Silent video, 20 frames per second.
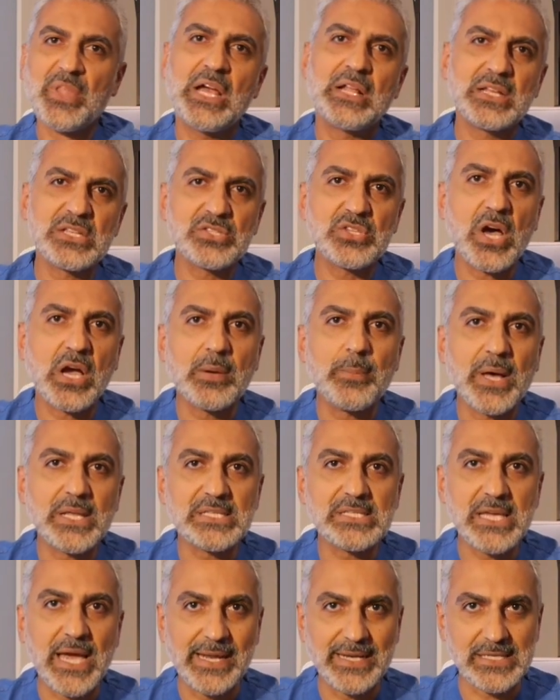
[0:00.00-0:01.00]
Let's talk
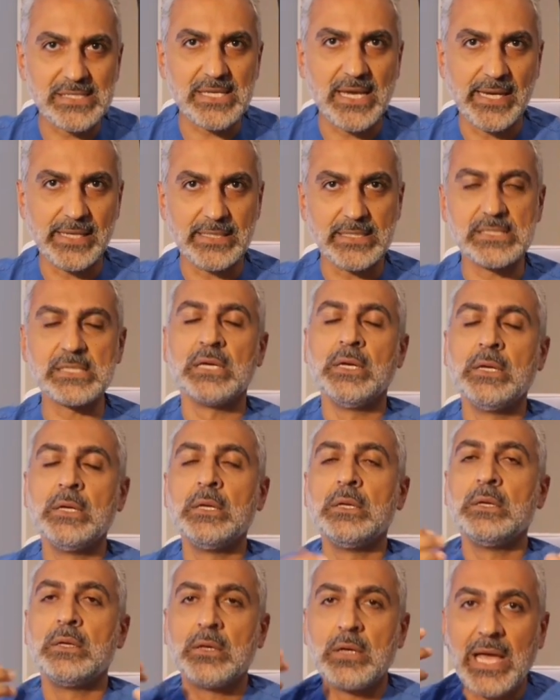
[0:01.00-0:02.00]
about sinusitis.
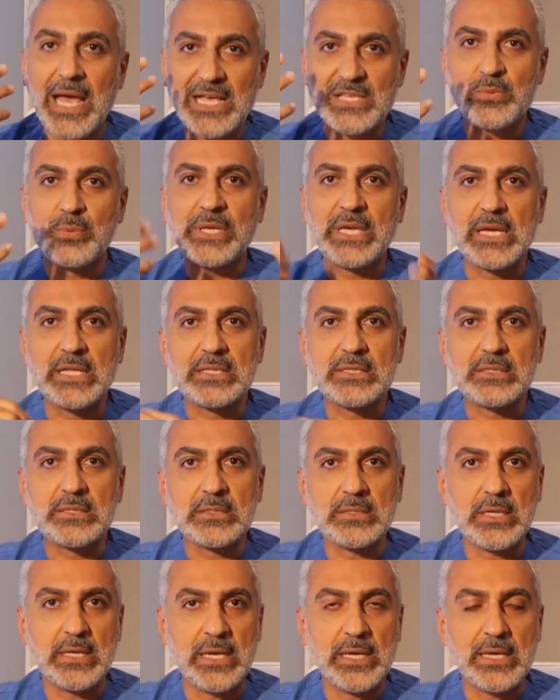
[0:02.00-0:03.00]
As we get
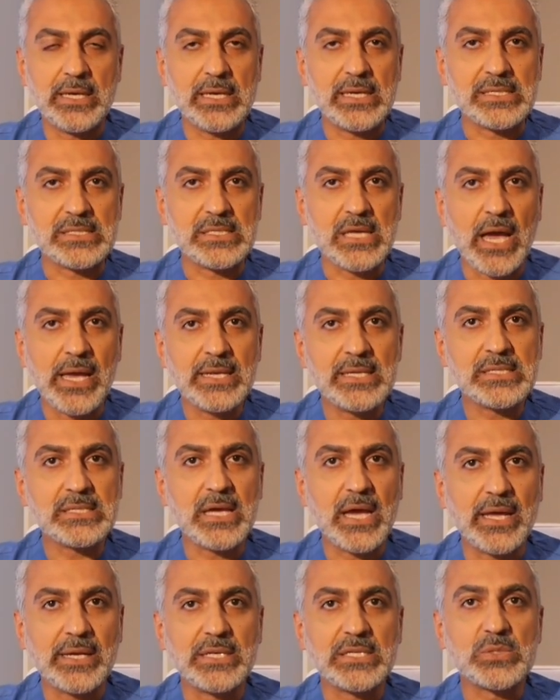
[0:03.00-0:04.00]
a
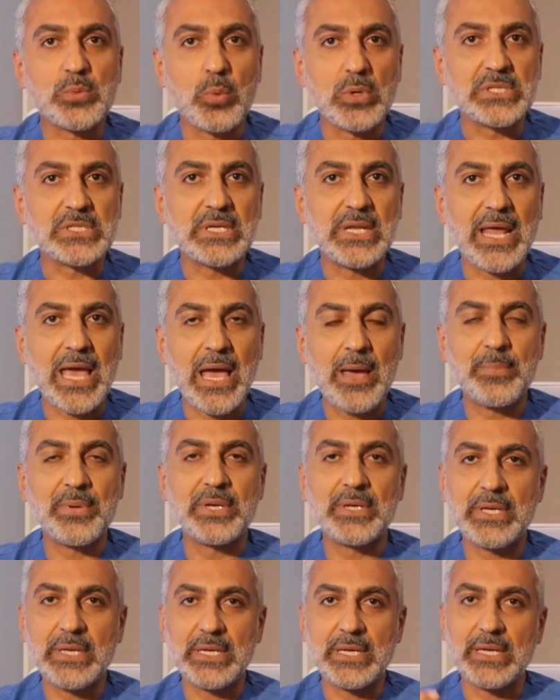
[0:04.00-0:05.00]
sinusitis, what's going to
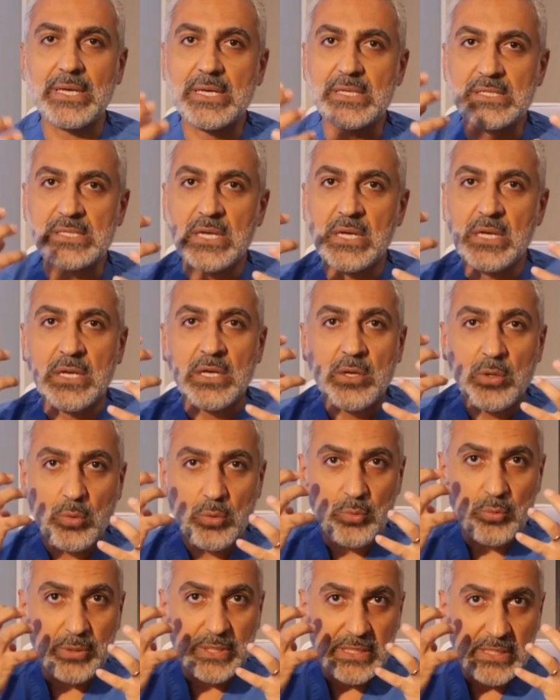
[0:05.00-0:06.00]
happen is
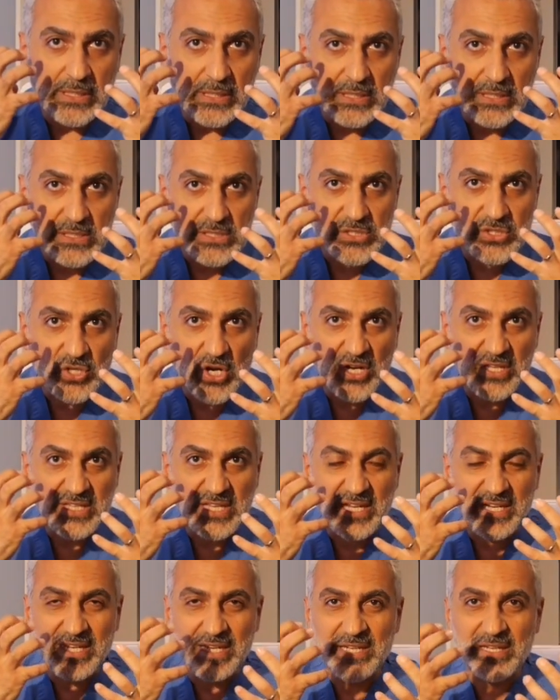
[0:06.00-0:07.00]
we start
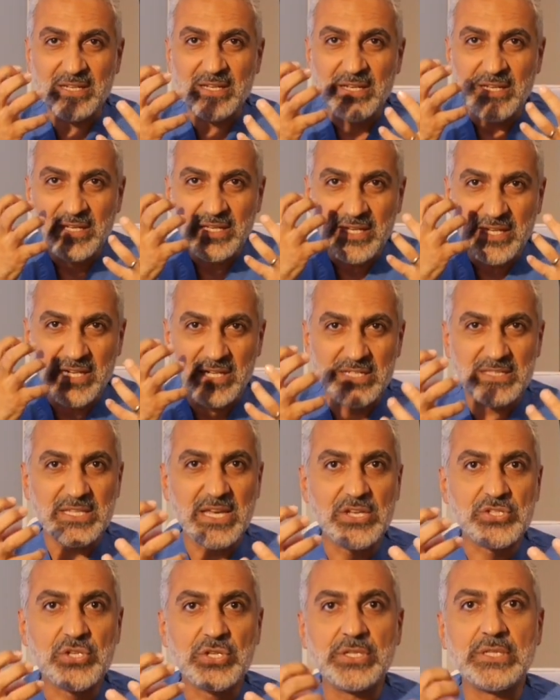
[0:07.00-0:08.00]
getting
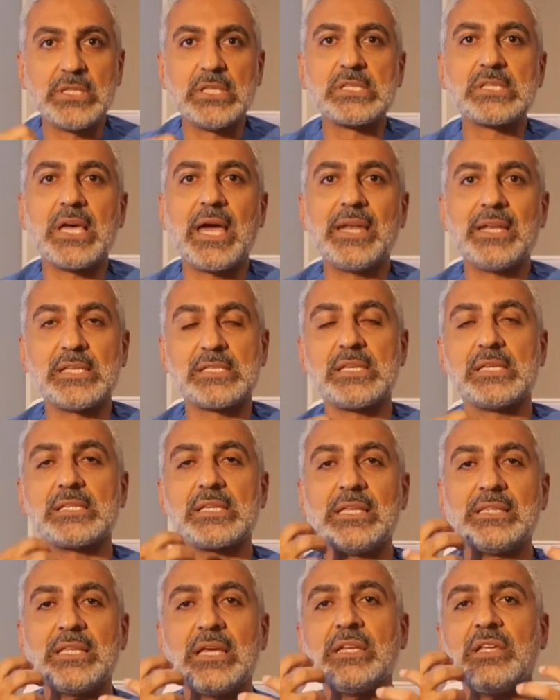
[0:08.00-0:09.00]
irritation in the
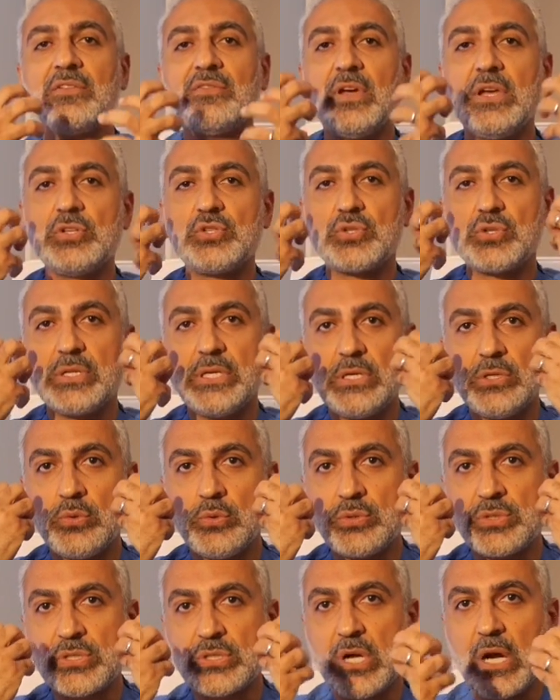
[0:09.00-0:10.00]
sinuses, and then eventually
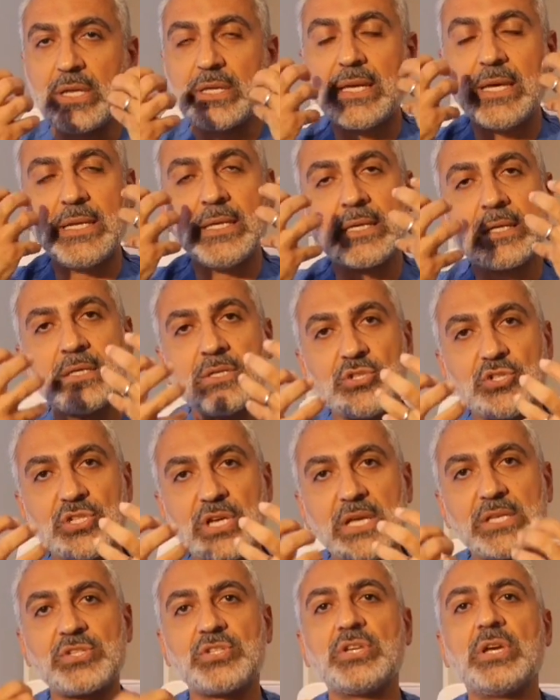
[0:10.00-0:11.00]
you start getting
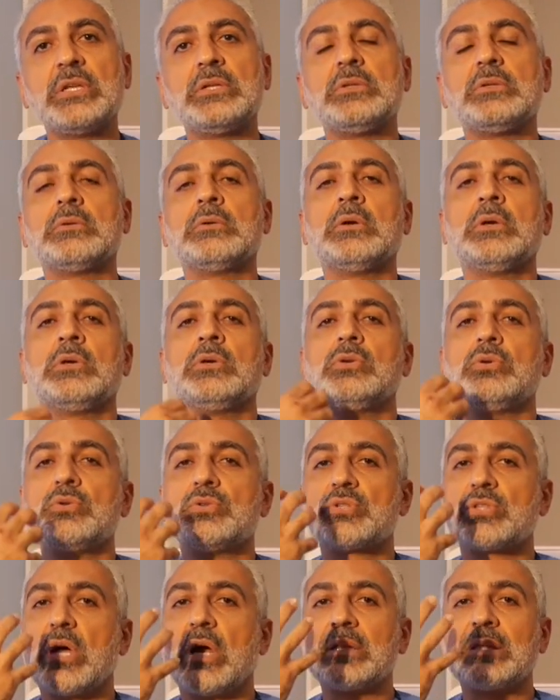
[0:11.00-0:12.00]
congestion, you
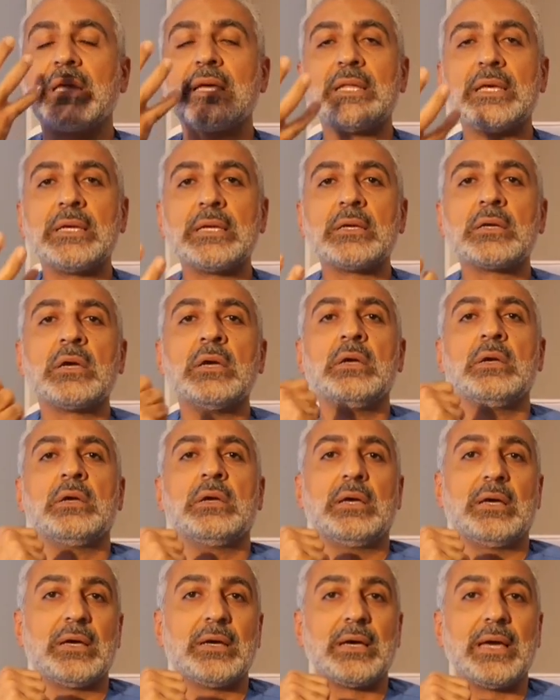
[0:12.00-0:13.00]
start getting
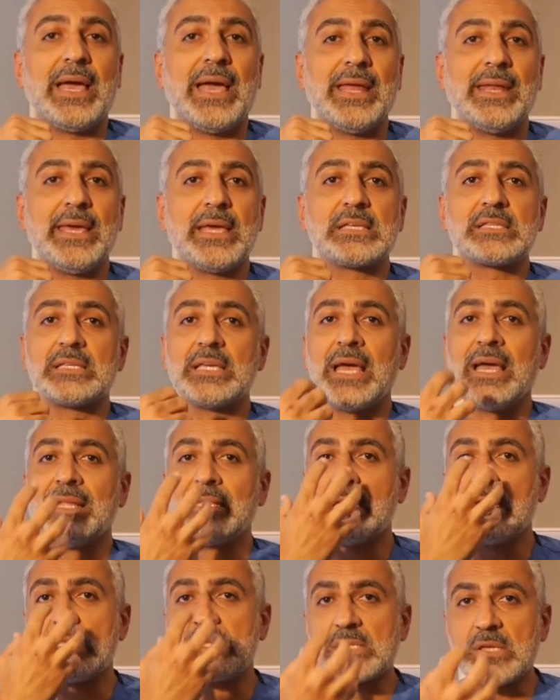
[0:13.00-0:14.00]
headaches,
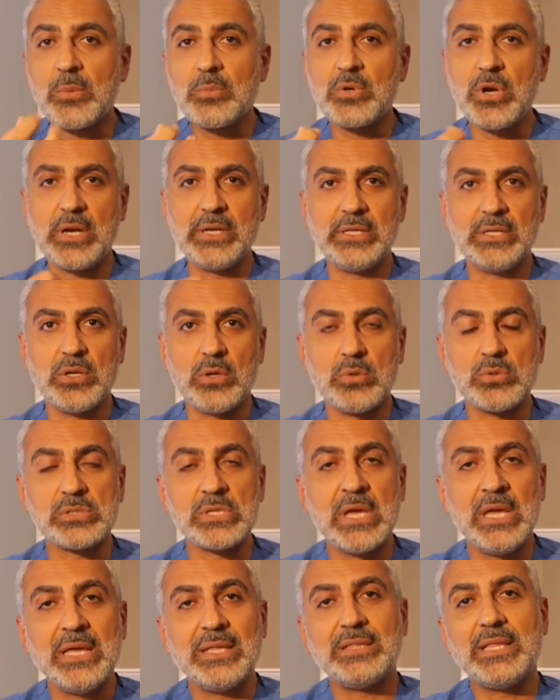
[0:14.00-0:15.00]
and then some runny
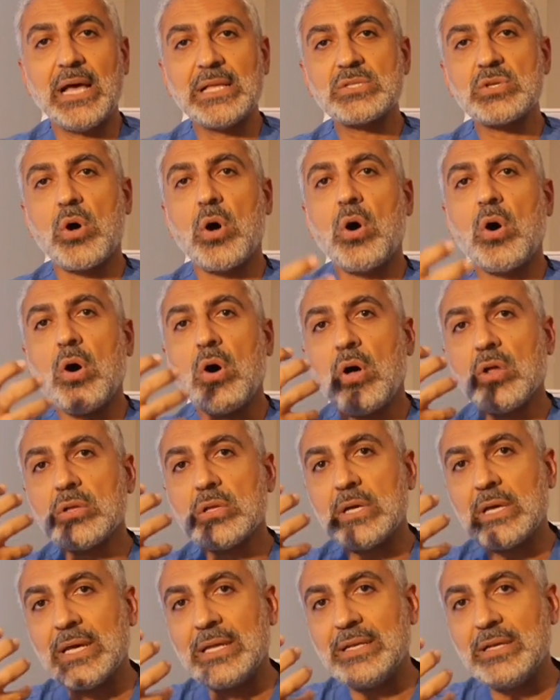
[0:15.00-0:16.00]
nose. That's
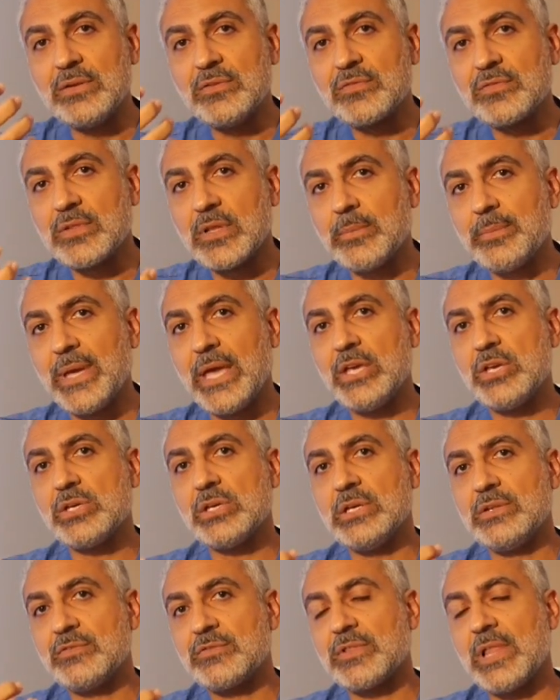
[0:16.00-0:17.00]
all an
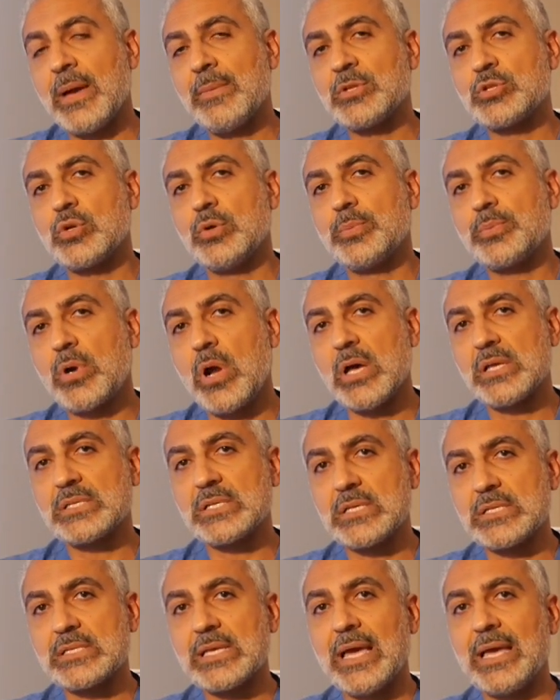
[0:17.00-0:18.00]
inflammatory
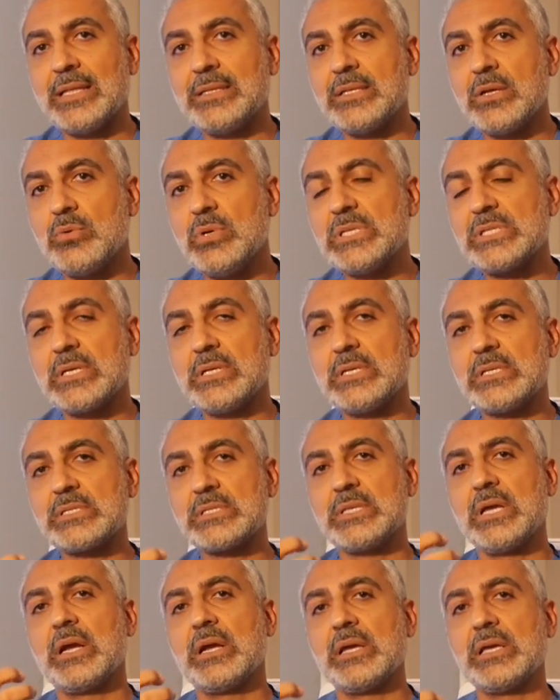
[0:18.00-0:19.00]
process, and the reason
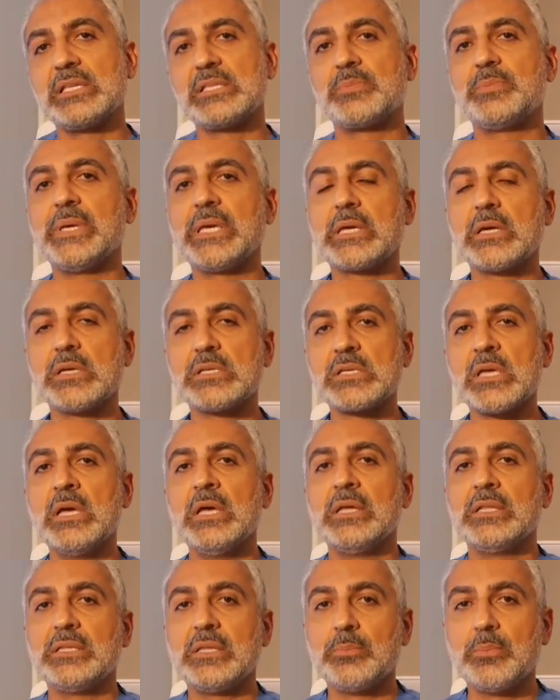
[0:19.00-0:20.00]
it's there is because
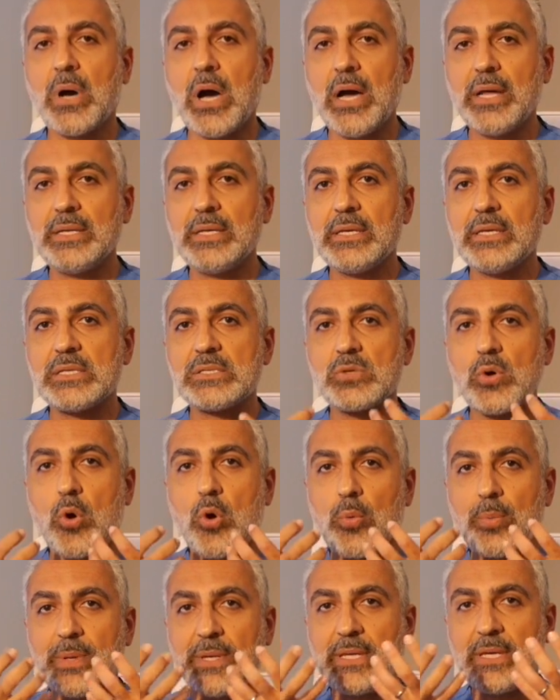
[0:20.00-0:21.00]
the body is
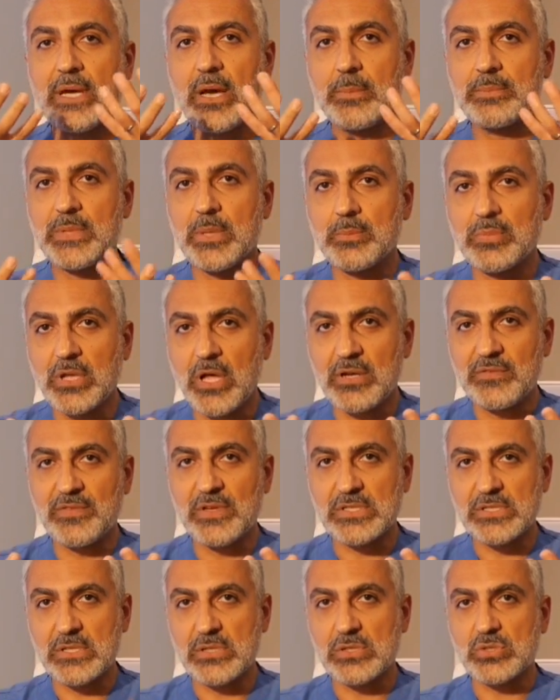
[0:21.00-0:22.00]
opening up the blood
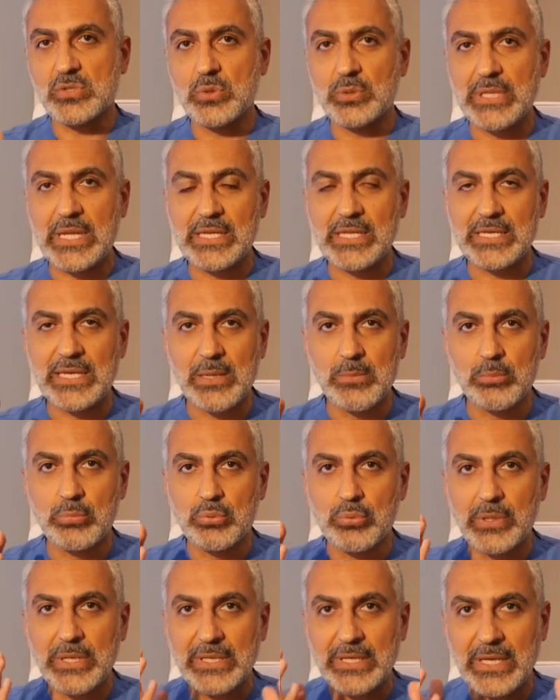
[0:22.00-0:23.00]
vessels so that it can
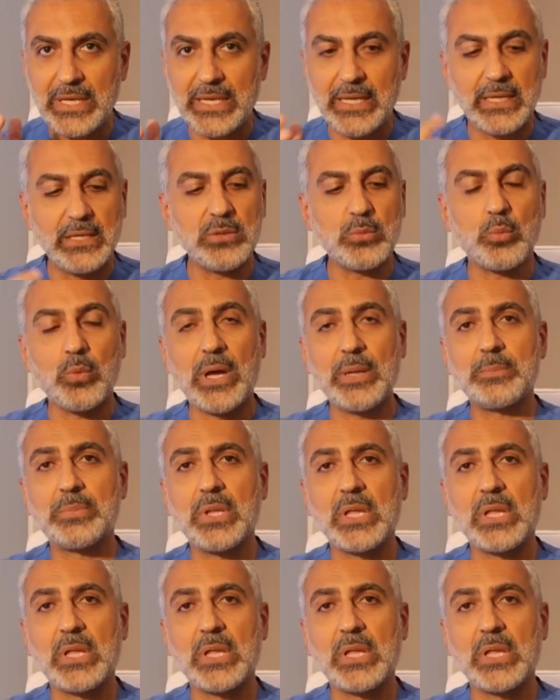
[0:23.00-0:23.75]
bring in white